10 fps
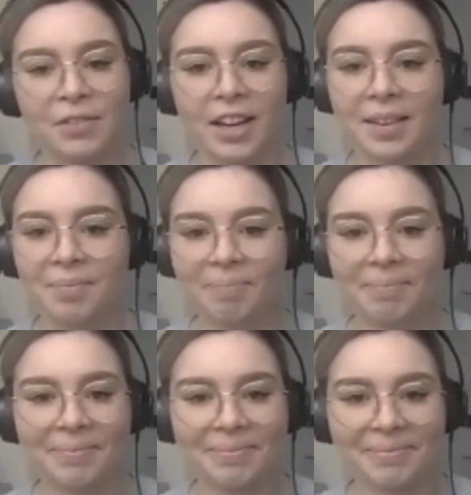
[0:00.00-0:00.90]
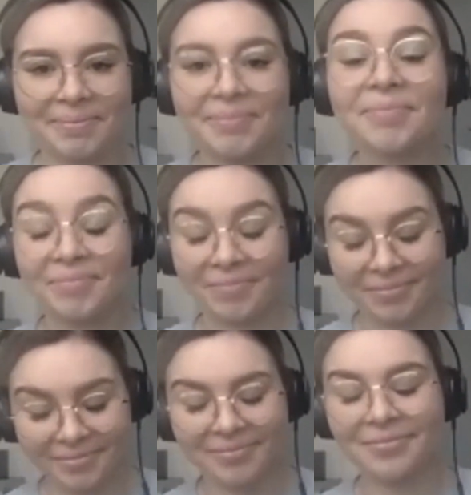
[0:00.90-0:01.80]
that's awesome. Legendary,
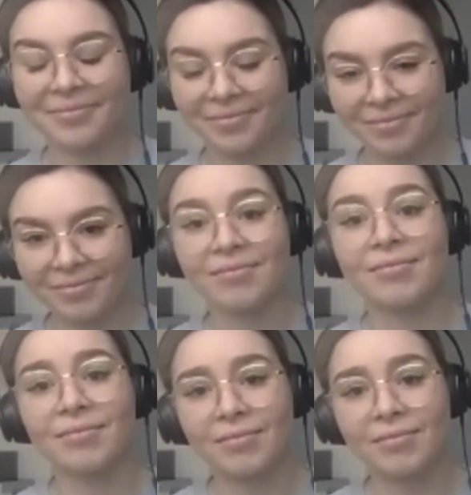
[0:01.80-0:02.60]
Kate. I'm so glad we got to do